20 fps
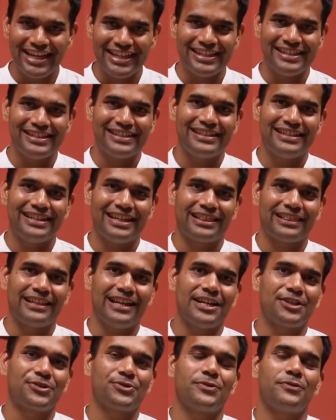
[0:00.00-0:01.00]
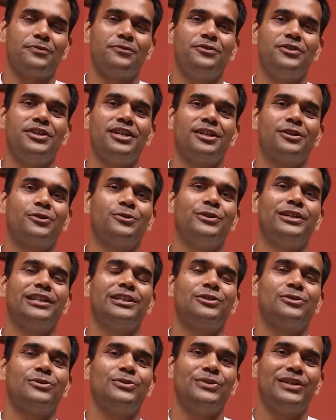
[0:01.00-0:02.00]
And at last we are
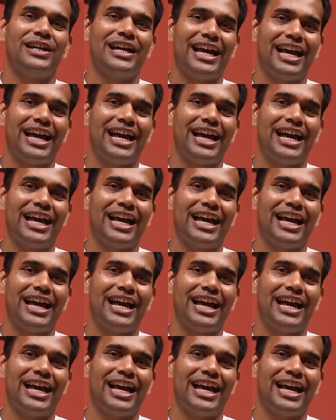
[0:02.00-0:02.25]
going to